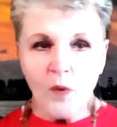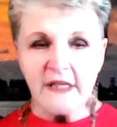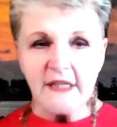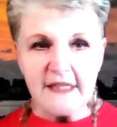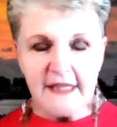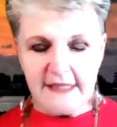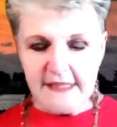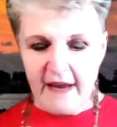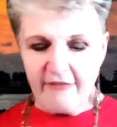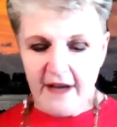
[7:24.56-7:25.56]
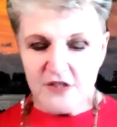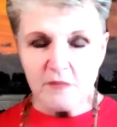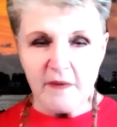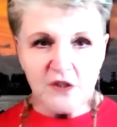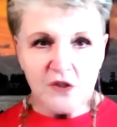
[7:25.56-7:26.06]
one of the things that I've
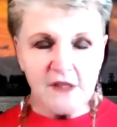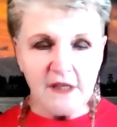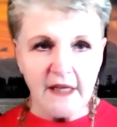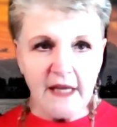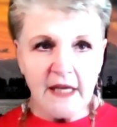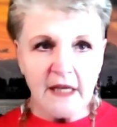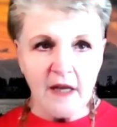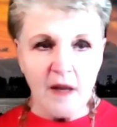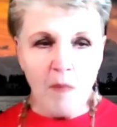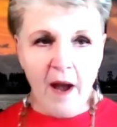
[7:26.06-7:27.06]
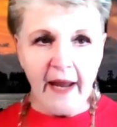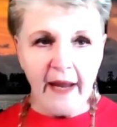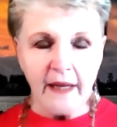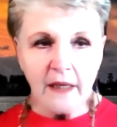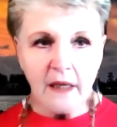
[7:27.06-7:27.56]
actually been using in
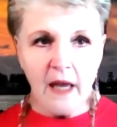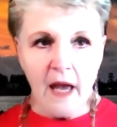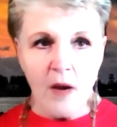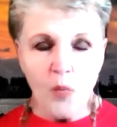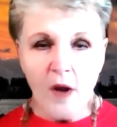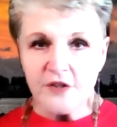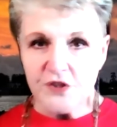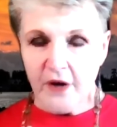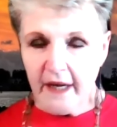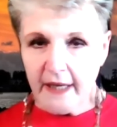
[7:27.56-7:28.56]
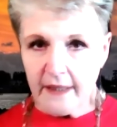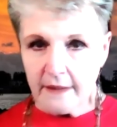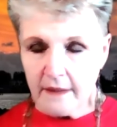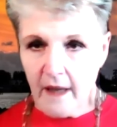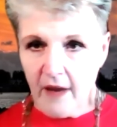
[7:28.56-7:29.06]
my water
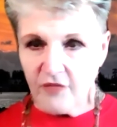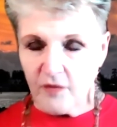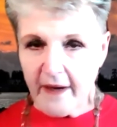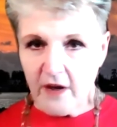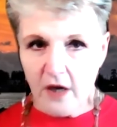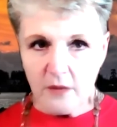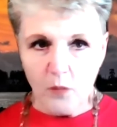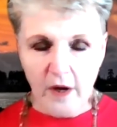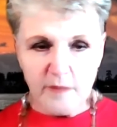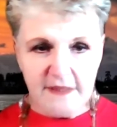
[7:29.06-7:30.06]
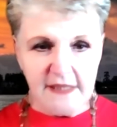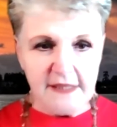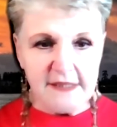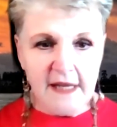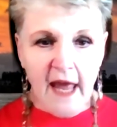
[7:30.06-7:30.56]
training for my Kangen water
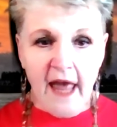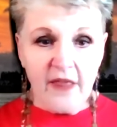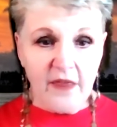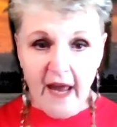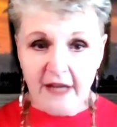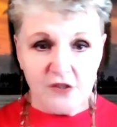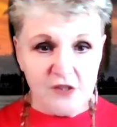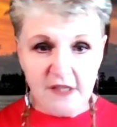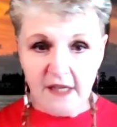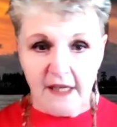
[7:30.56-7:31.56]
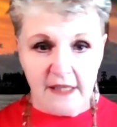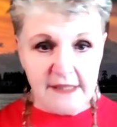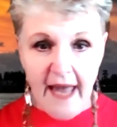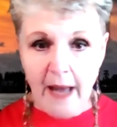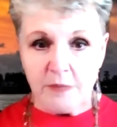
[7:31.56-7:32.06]
business that I just think
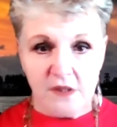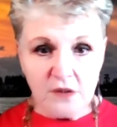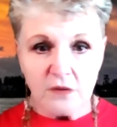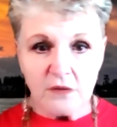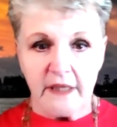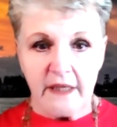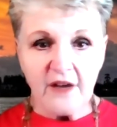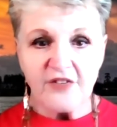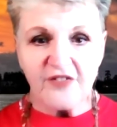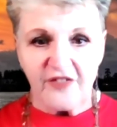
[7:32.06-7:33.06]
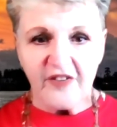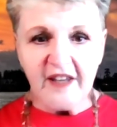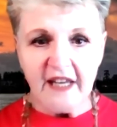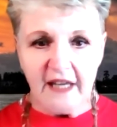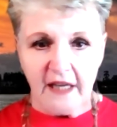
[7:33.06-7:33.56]
is absolutely
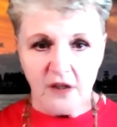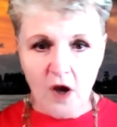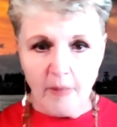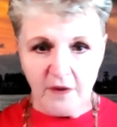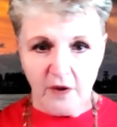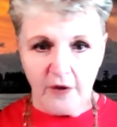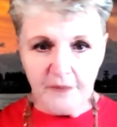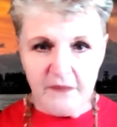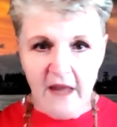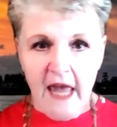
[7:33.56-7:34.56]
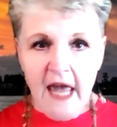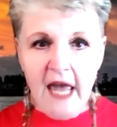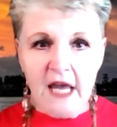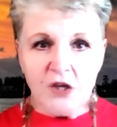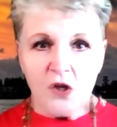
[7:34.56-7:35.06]
phenomenal.
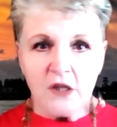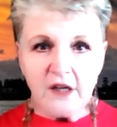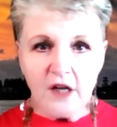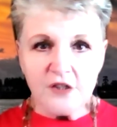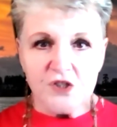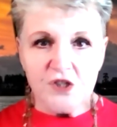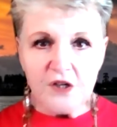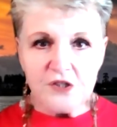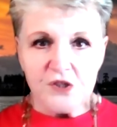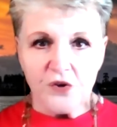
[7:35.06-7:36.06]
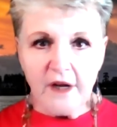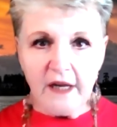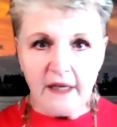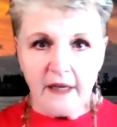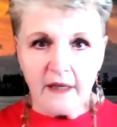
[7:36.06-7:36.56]
You click on share
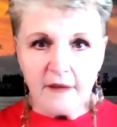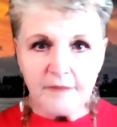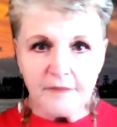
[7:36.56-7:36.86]
screen,